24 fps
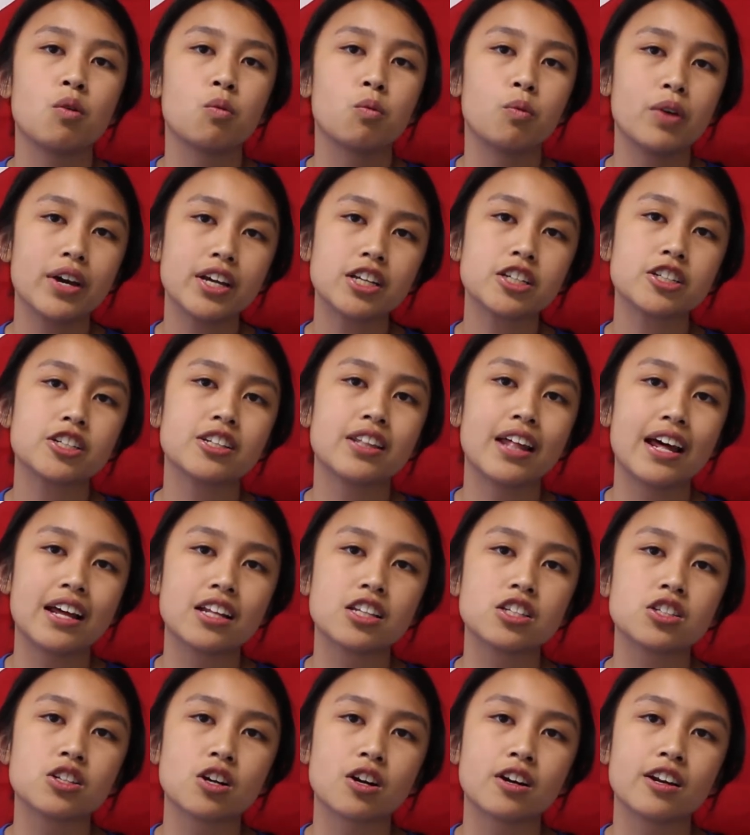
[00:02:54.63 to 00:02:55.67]
which then
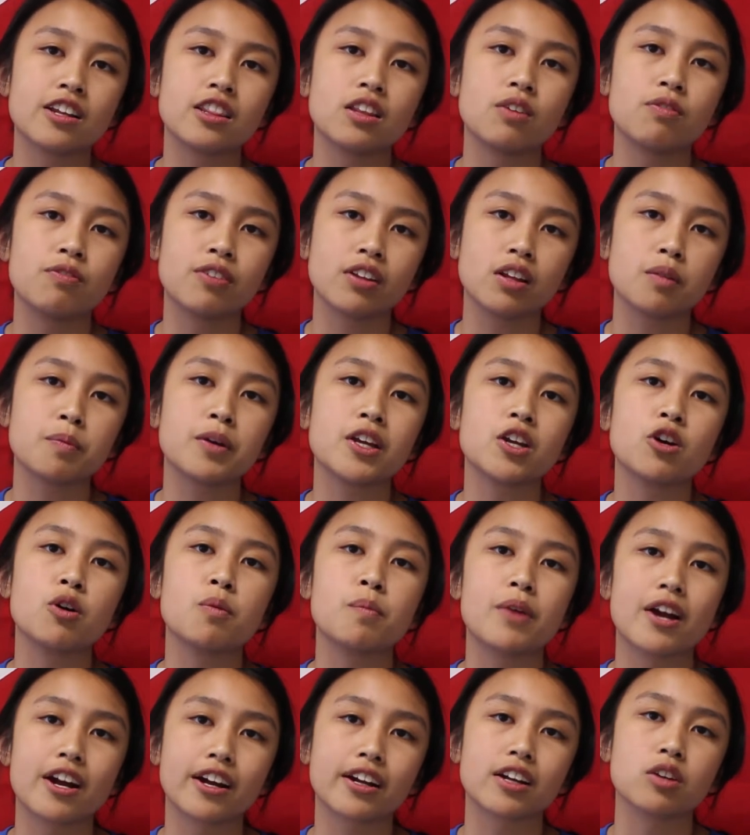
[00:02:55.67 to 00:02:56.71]
started the
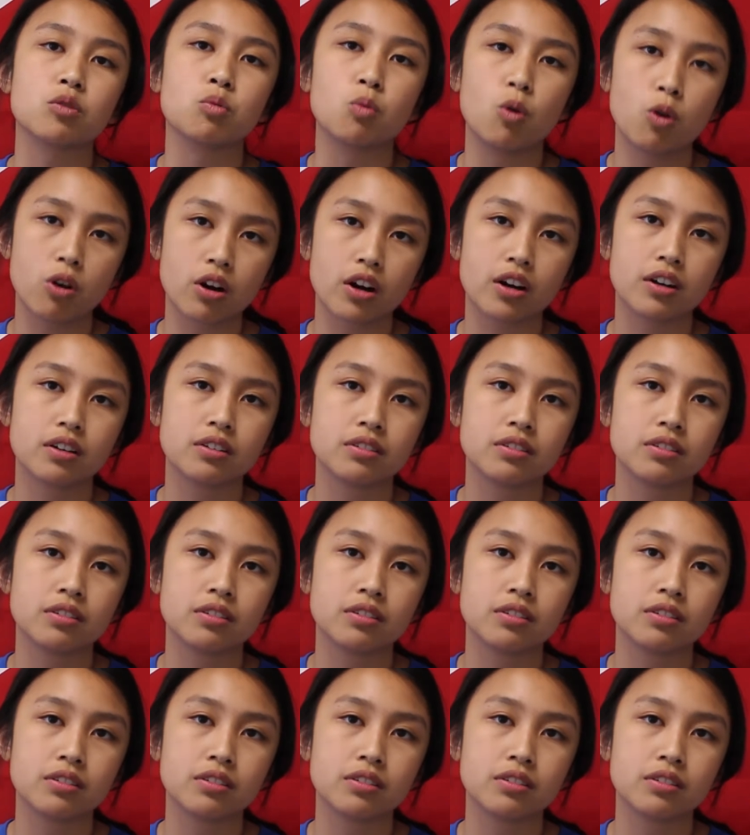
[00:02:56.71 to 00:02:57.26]
Filipino-American War.